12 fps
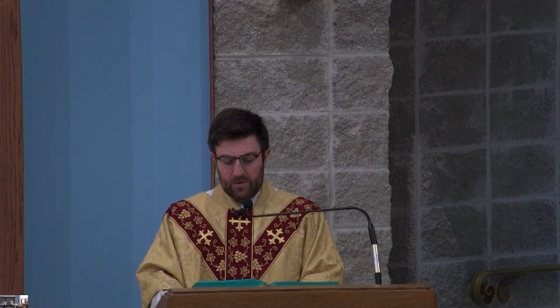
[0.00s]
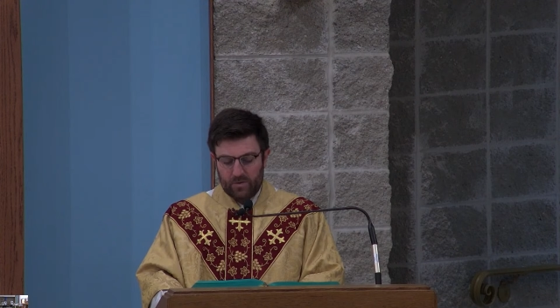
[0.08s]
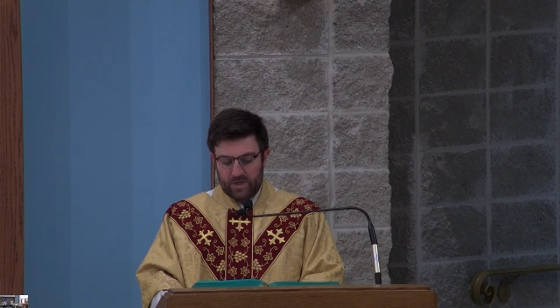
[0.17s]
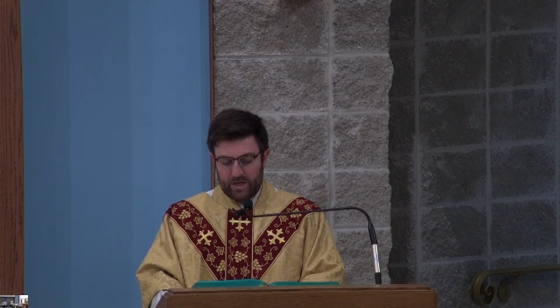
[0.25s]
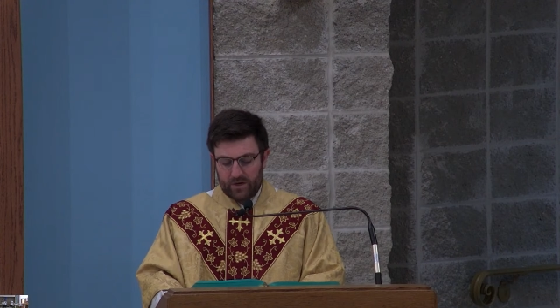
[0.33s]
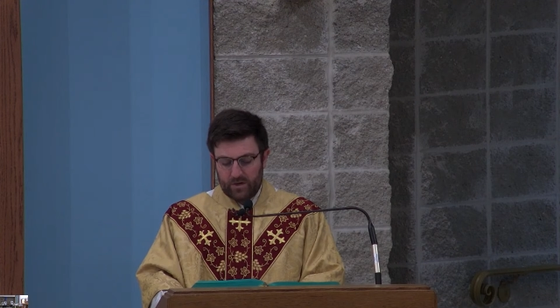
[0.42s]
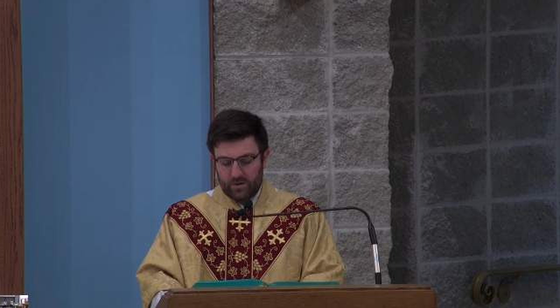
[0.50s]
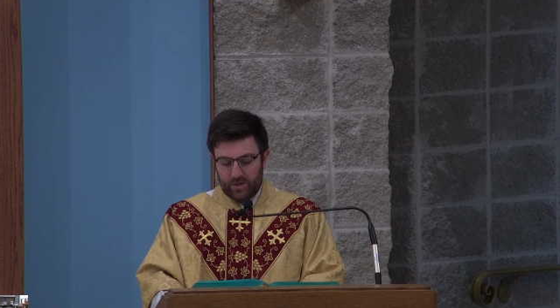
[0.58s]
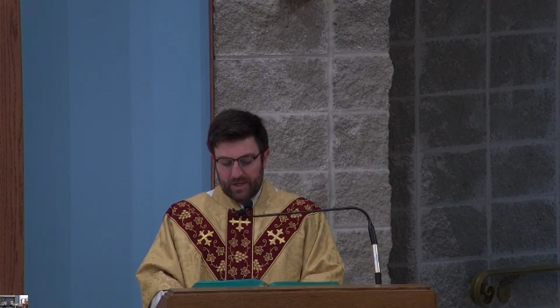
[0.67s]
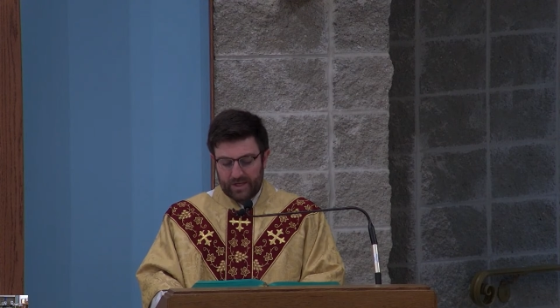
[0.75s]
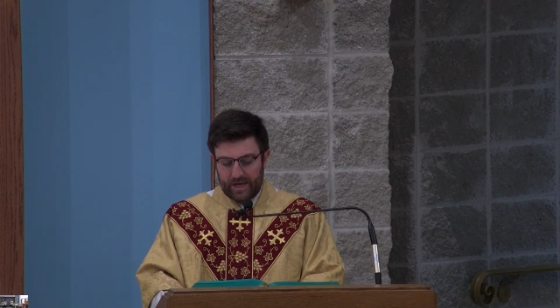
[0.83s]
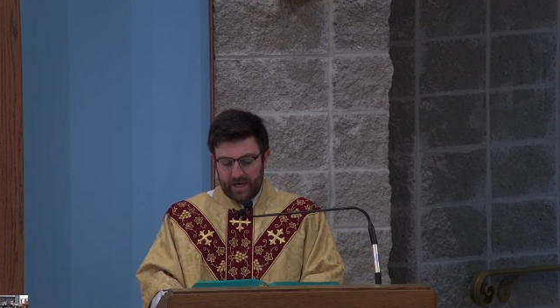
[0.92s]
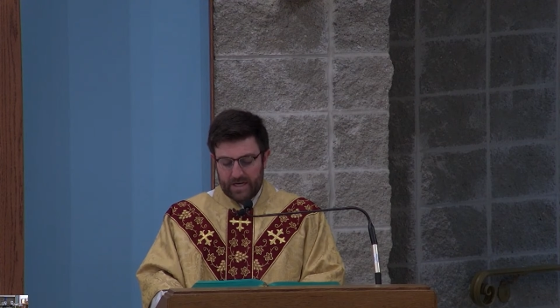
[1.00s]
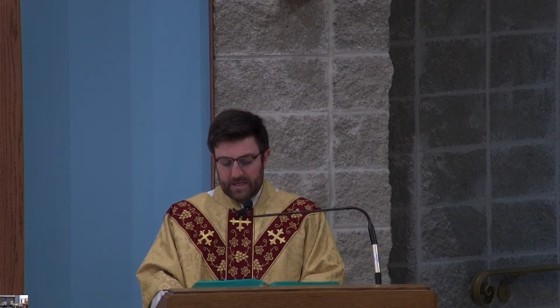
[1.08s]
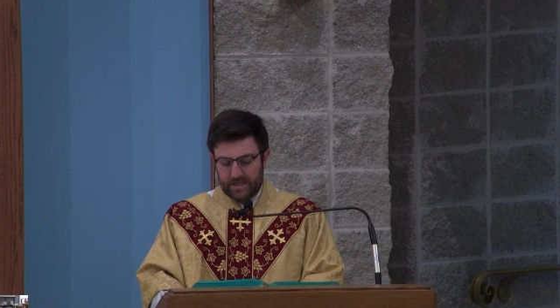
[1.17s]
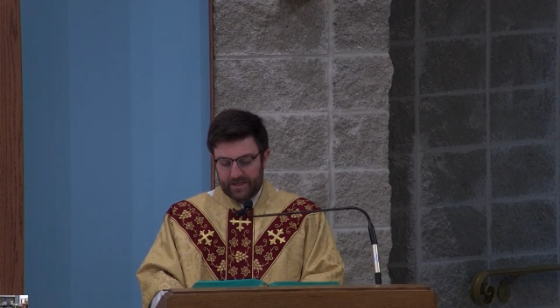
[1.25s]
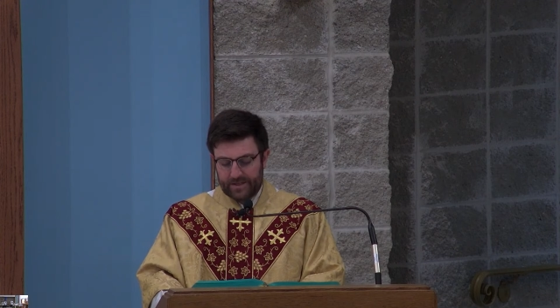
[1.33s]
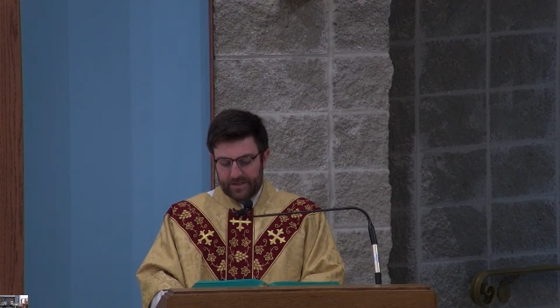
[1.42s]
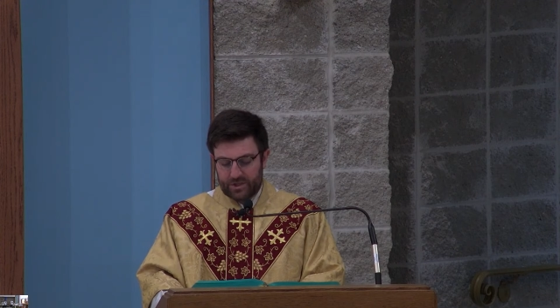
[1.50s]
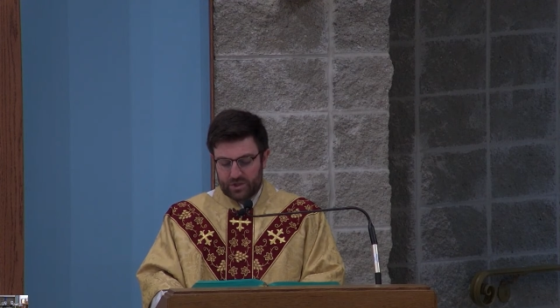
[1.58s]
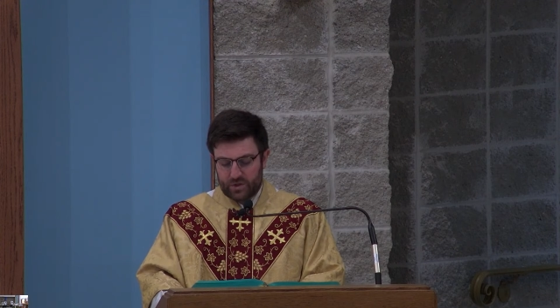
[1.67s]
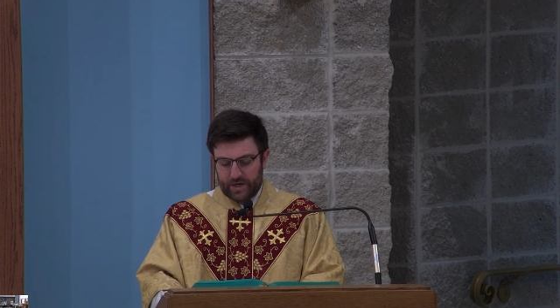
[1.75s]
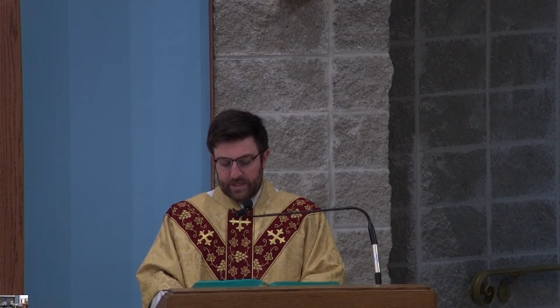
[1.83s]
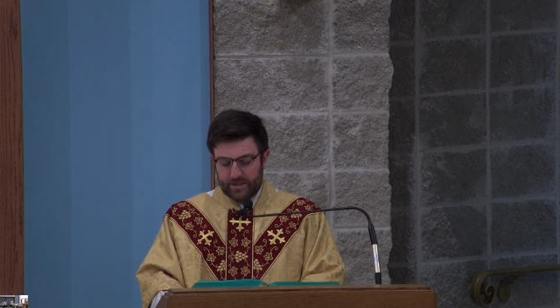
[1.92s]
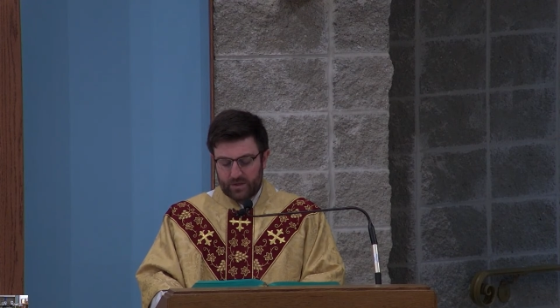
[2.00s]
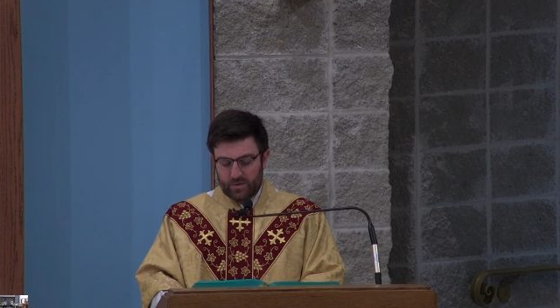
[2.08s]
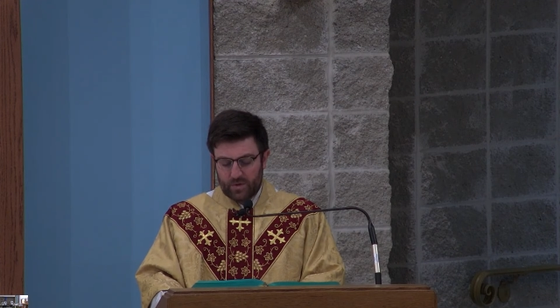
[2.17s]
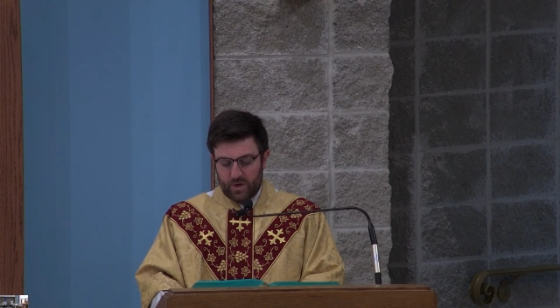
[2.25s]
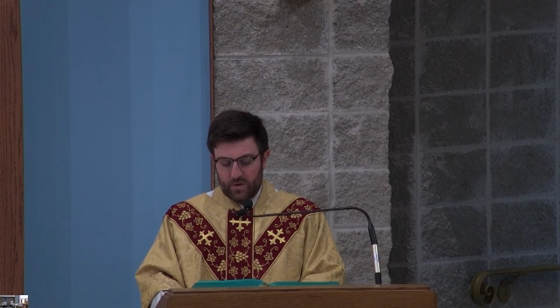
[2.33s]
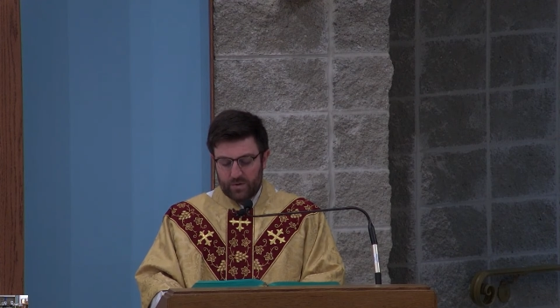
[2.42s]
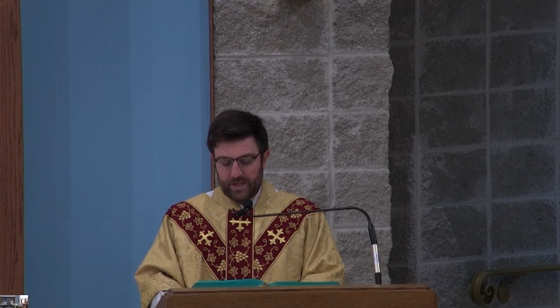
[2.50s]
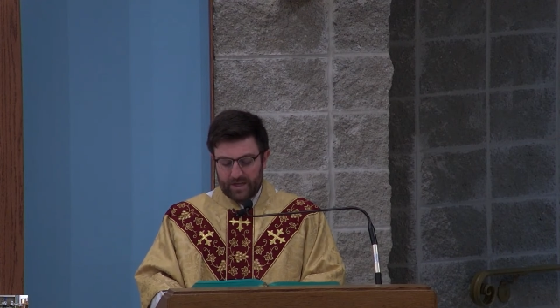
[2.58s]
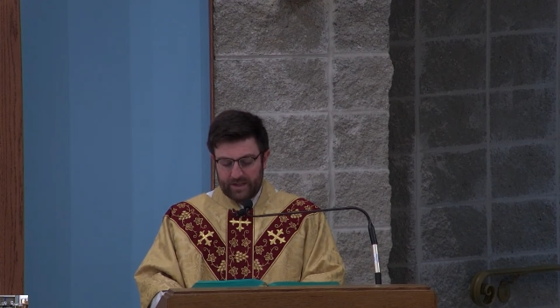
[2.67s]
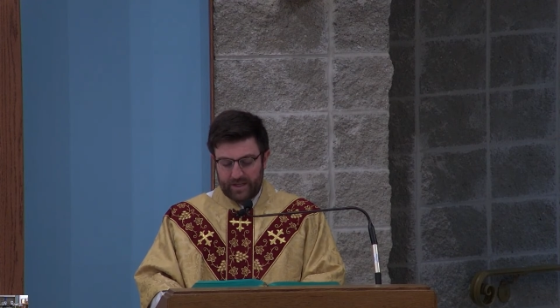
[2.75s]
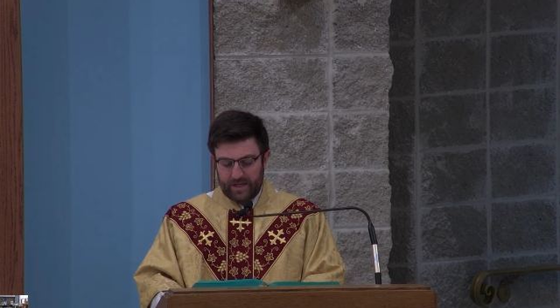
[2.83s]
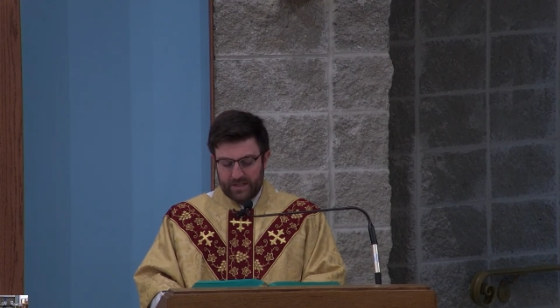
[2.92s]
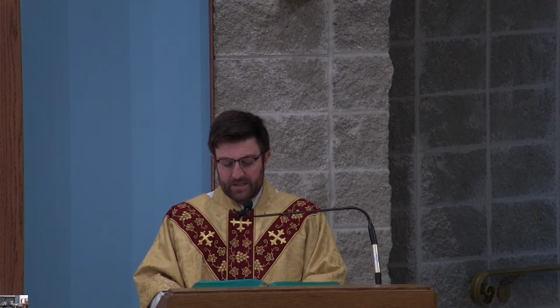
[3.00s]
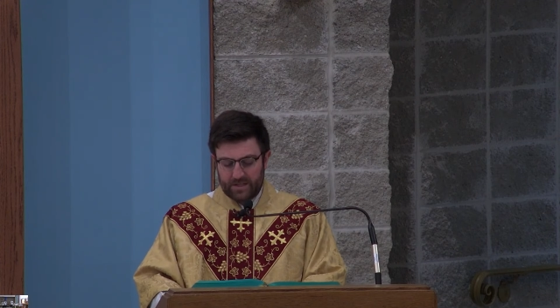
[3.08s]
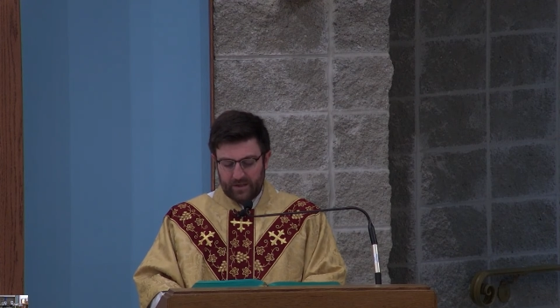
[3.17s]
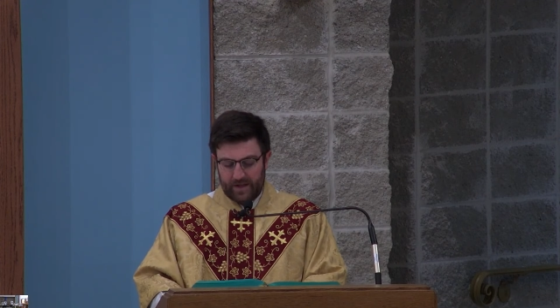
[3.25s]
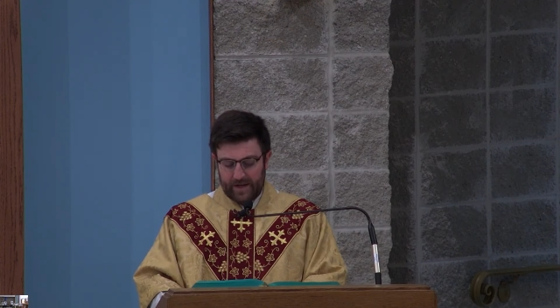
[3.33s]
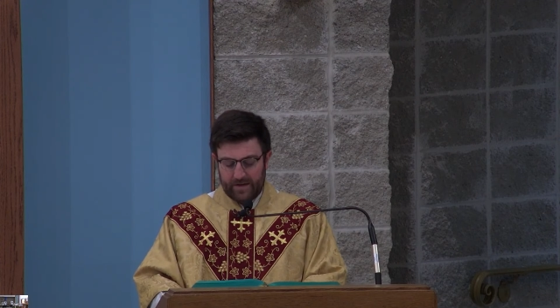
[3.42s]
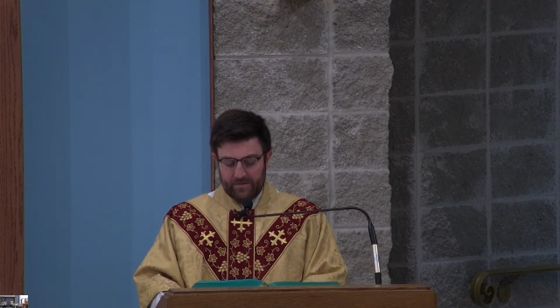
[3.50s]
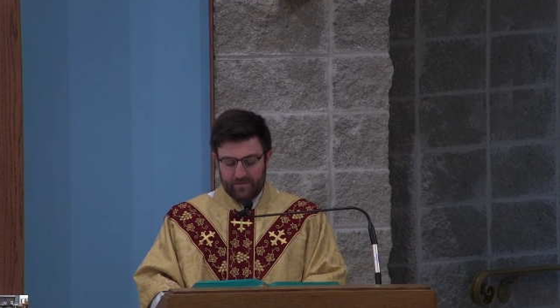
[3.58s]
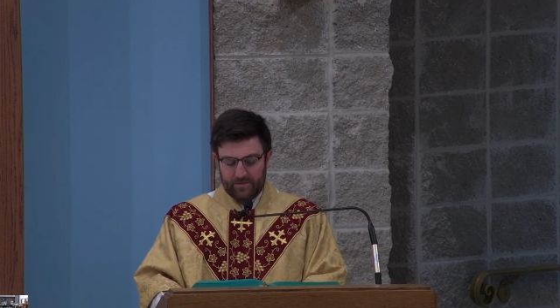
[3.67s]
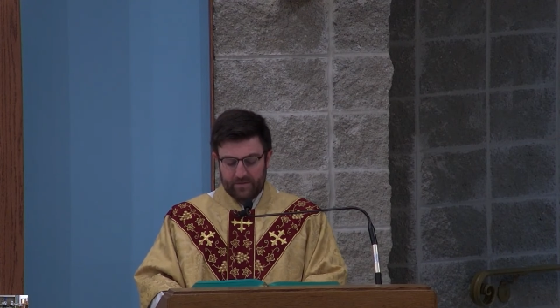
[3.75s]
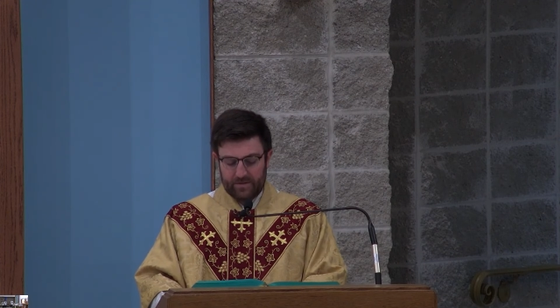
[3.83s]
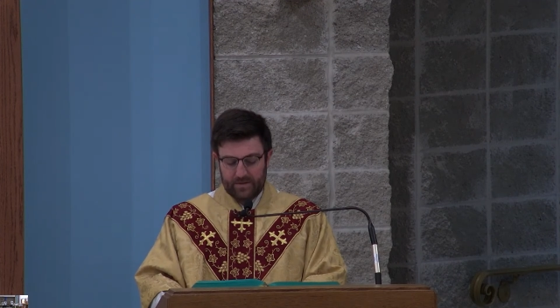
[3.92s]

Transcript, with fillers: how narrow the gauge and constricted the road that leads to life.